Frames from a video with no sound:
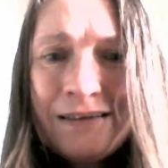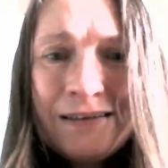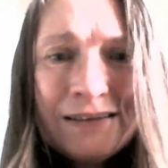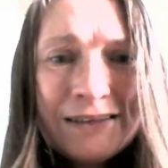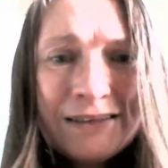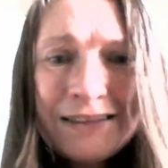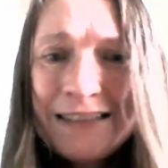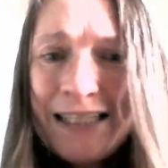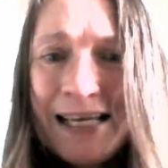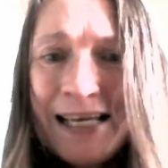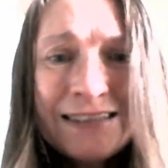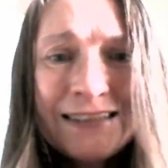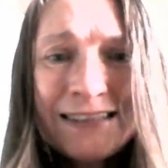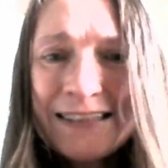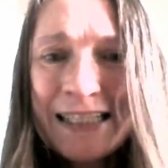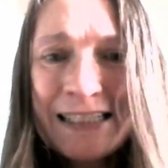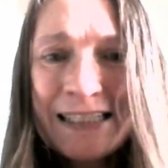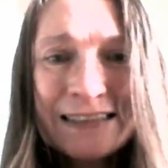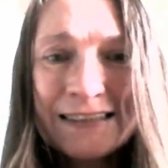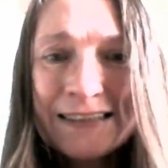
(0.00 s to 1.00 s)
says
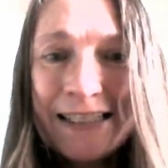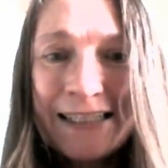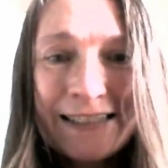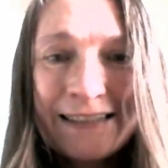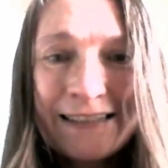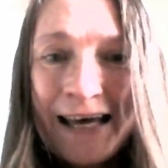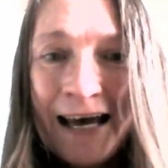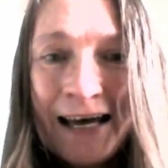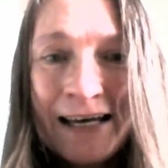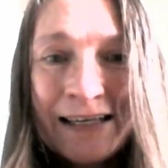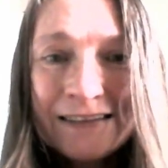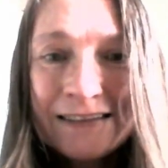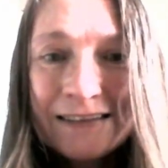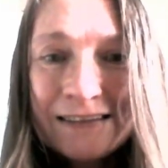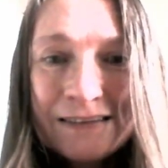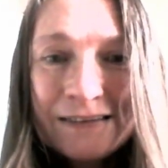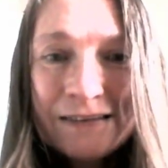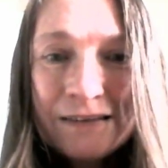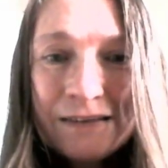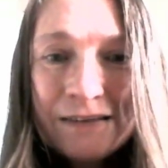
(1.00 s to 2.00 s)
things like that?
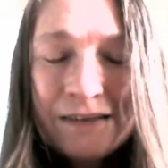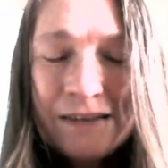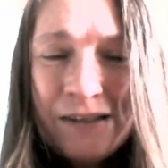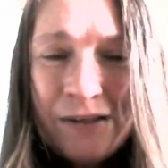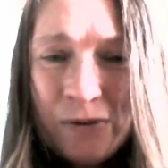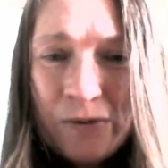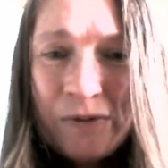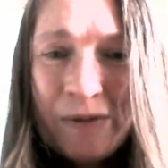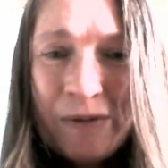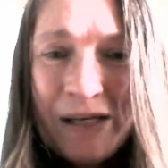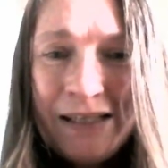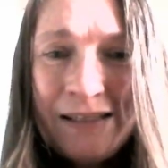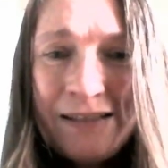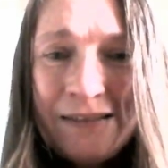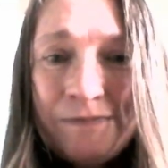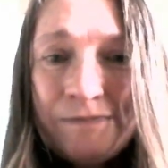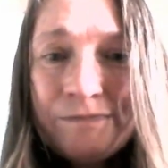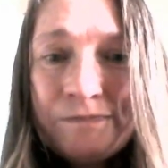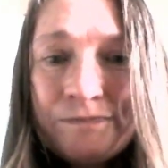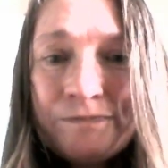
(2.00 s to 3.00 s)
You know what I mean?
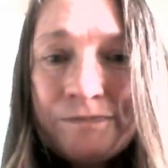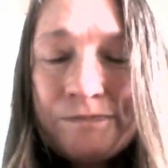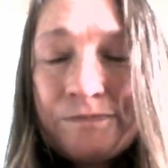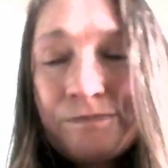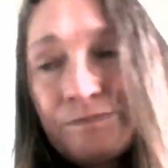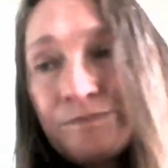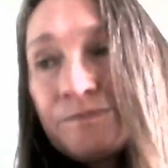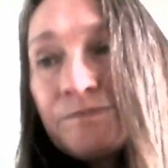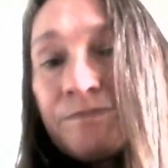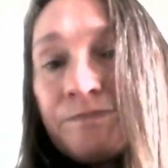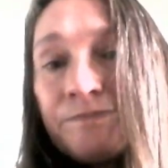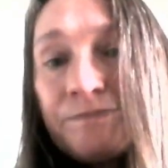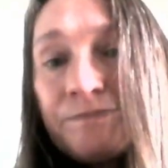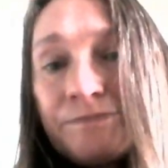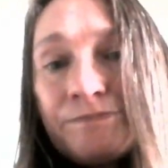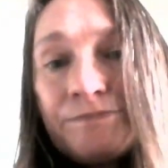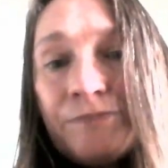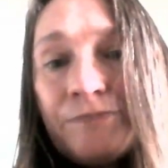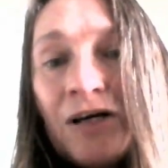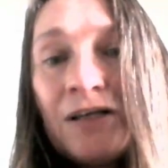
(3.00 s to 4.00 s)

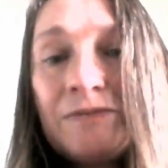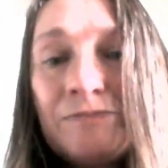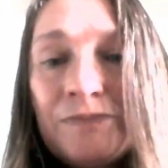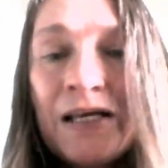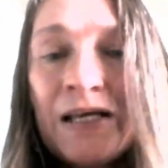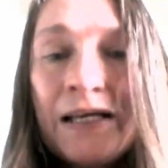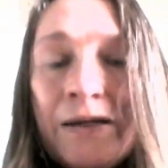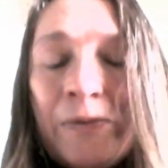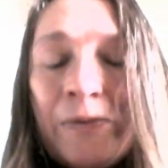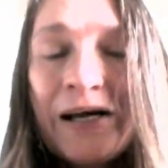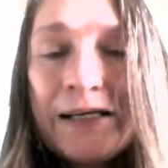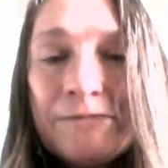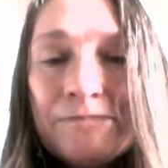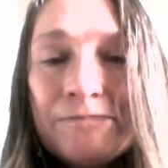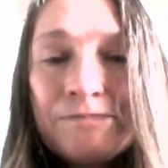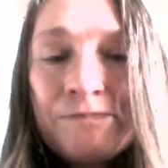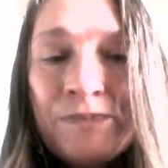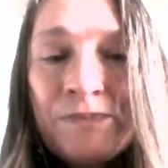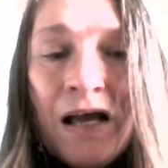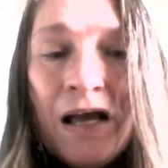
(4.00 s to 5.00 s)
But anyway,
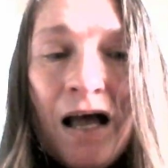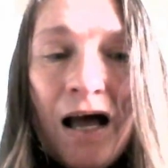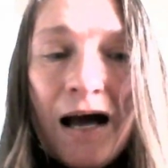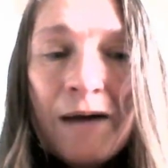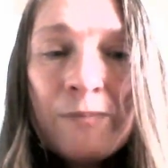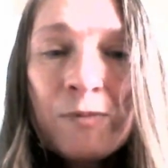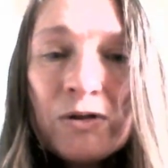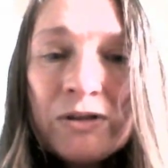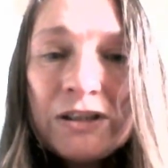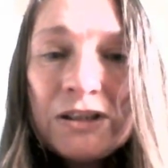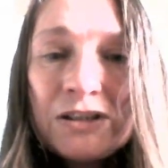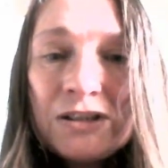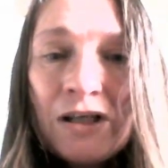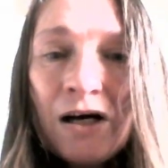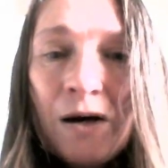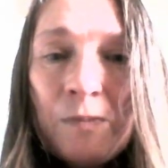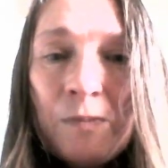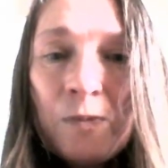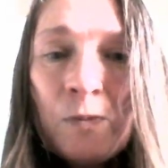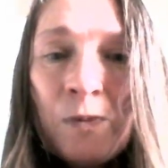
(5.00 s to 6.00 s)
I'm going to
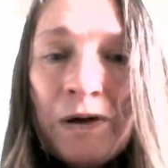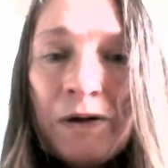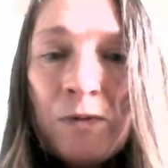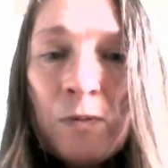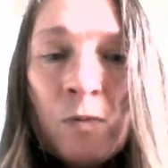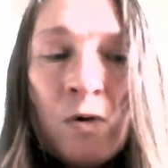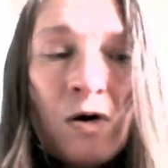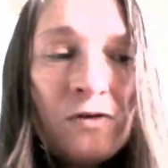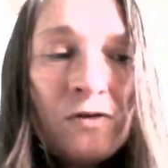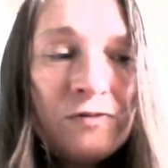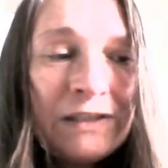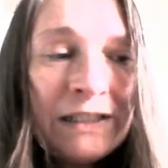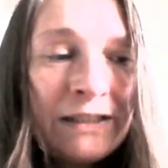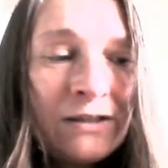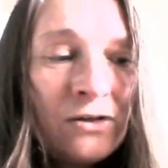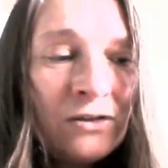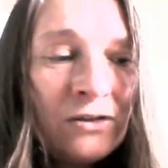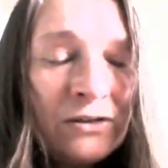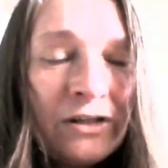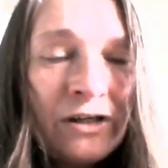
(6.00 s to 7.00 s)
stop waffling
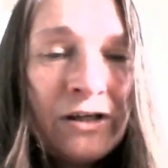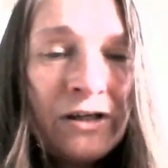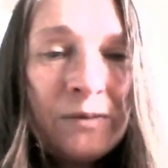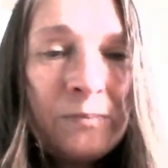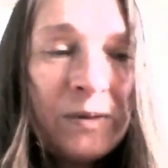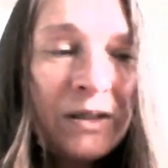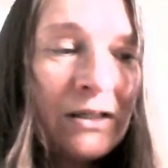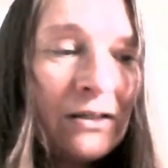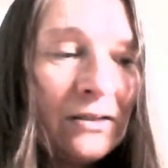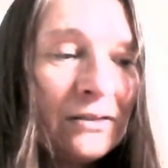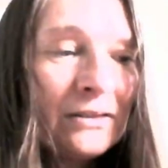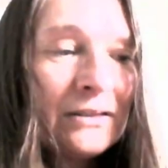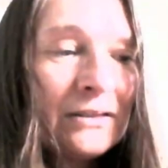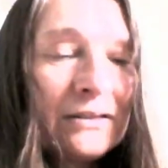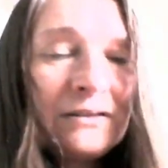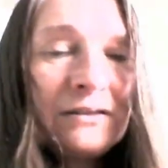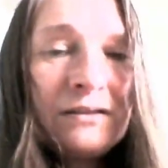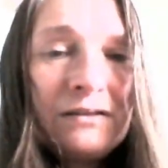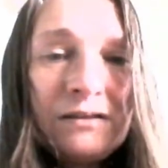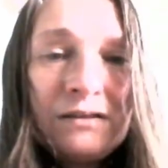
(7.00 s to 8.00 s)
on now because
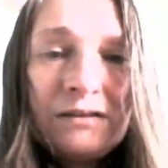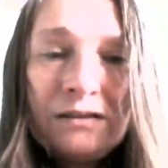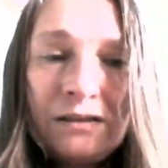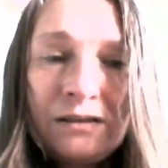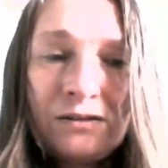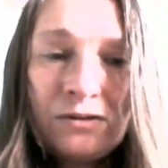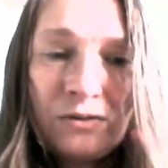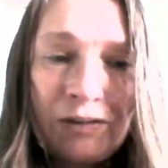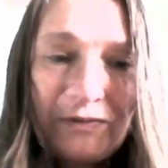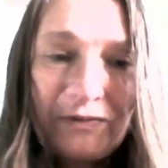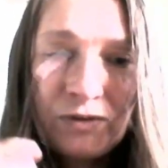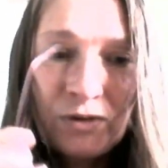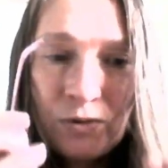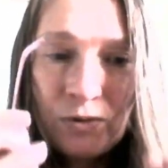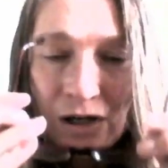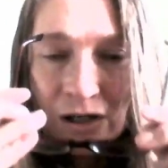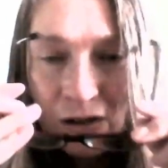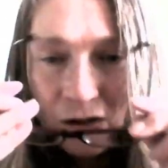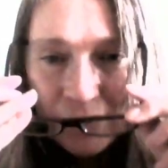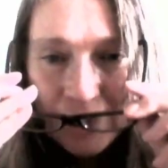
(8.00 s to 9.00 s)
I don't even know
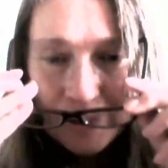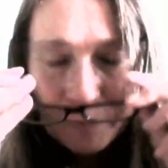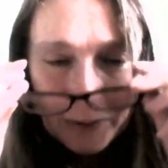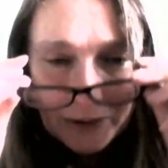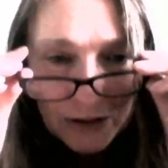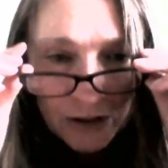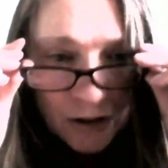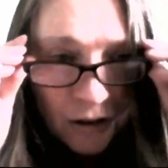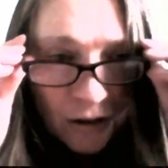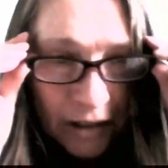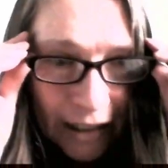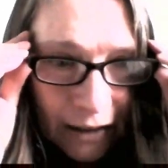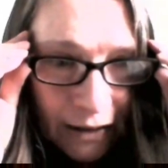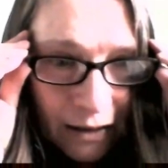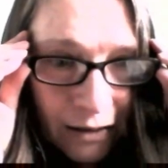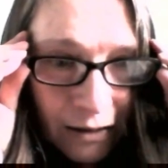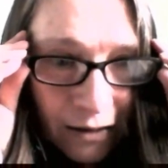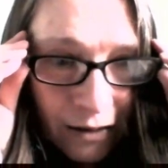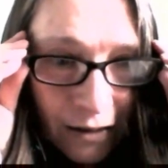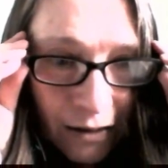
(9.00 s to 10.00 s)
how long I've been talking.
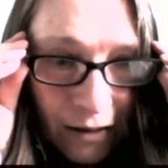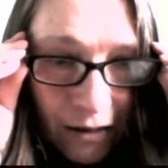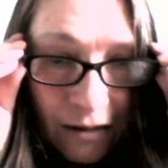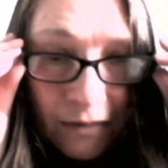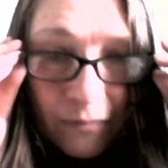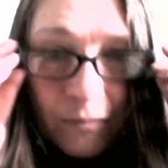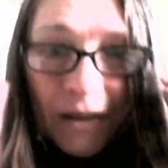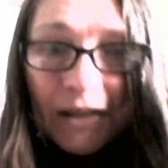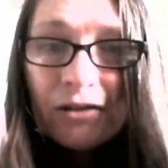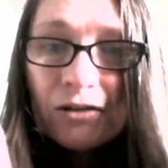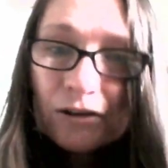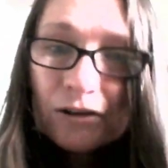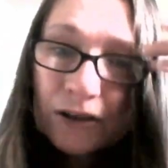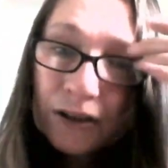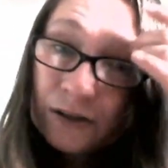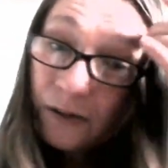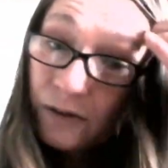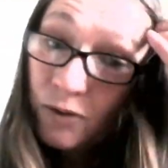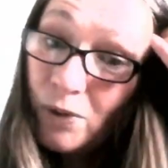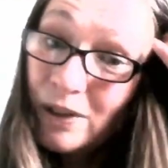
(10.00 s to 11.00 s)
My
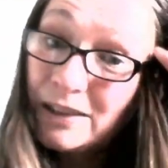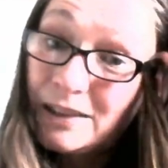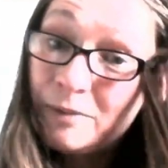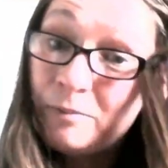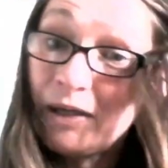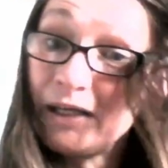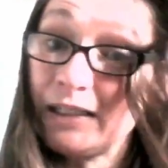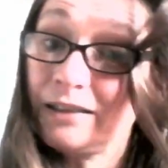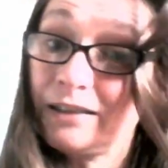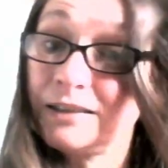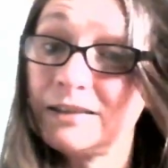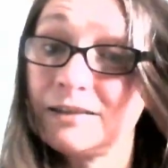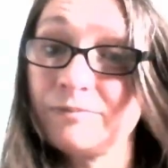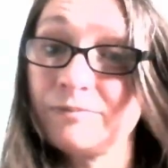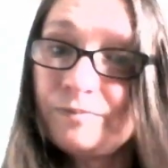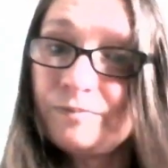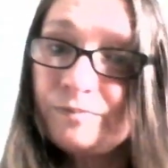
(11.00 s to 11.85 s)
goodness, 20 minutes.